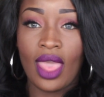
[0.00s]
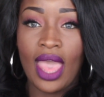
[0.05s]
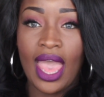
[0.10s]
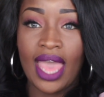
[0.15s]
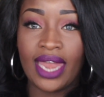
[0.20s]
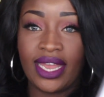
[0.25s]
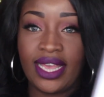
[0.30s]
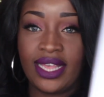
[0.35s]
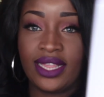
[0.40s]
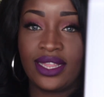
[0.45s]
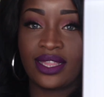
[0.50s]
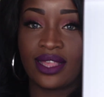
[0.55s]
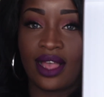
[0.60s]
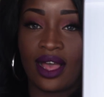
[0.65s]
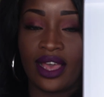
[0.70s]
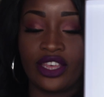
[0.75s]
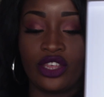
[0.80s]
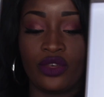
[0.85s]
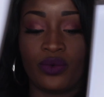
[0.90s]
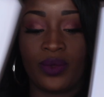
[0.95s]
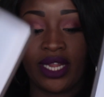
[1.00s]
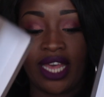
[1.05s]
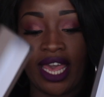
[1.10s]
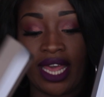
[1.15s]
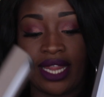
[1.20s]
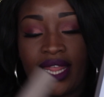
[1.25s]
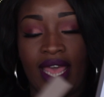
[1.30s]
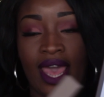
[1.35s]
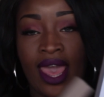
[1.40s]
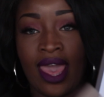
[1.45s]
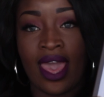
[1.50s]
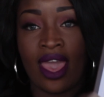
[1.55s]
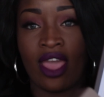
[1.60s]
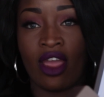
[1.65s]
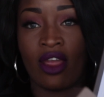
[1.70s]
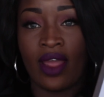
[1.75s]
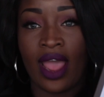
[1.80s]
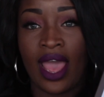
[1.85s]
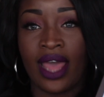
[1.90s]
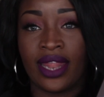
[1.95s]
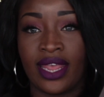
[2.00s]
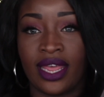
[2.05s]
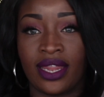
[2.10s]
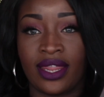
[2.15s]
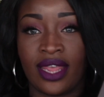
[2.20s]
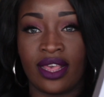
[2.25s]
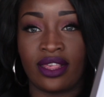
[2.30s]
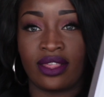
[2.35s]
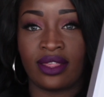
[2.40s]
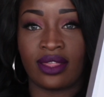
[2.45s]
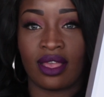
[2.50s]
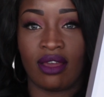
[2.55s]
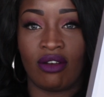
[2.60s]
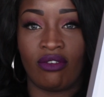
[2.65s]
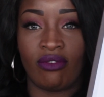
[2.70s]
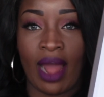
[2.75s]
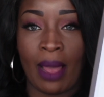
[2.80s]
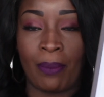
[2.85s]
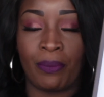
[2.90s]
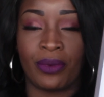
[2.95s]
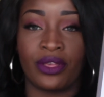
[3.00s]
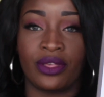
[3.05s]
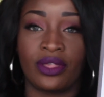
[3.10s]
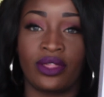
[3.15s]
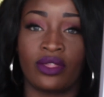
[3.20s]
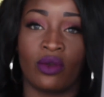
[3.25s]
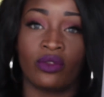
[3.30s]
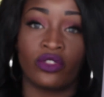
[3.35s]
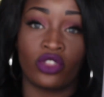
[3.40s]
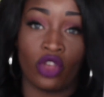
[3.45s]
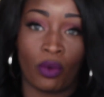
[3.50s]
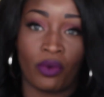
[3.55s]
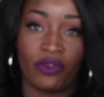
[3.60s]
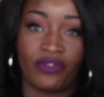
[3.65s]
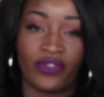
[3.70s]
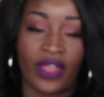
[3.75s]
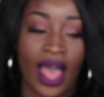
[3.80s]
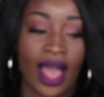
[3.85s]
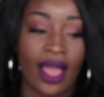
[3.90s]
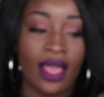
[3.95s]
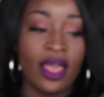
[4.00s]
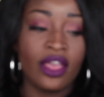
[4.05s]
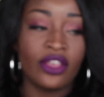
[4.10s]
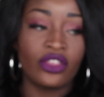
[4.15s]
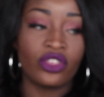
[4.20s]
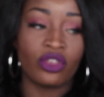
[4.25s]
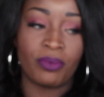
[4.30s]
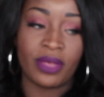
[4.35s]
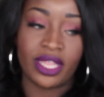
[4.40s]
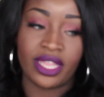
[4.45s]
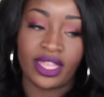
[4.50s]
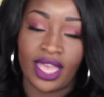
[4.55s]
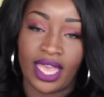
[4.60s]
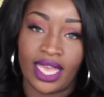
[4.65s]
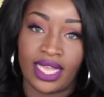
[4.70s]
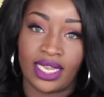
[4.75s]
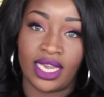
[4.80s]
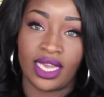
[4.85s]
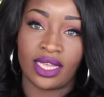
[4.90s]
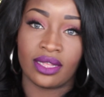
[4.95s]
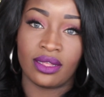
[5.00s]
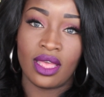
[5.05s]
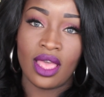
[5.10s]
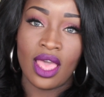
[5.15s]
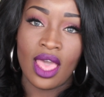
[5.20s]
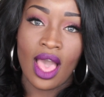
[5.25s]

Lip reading: and inside you will get the hair, and then there's wrappers on top of that to maintain it.